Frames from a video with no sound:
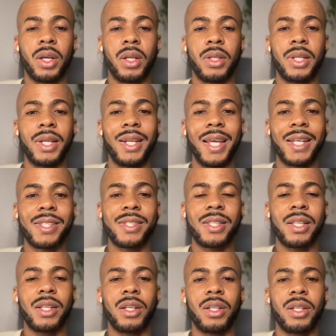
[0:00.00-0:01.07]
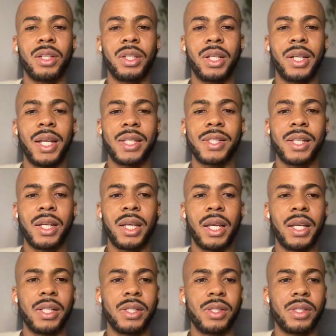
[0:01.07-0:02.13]
the next thing
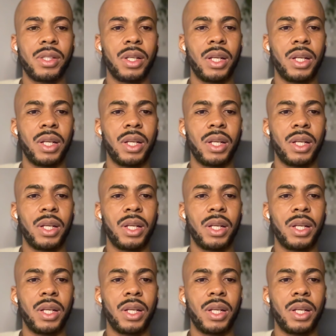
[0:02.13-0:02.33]
is,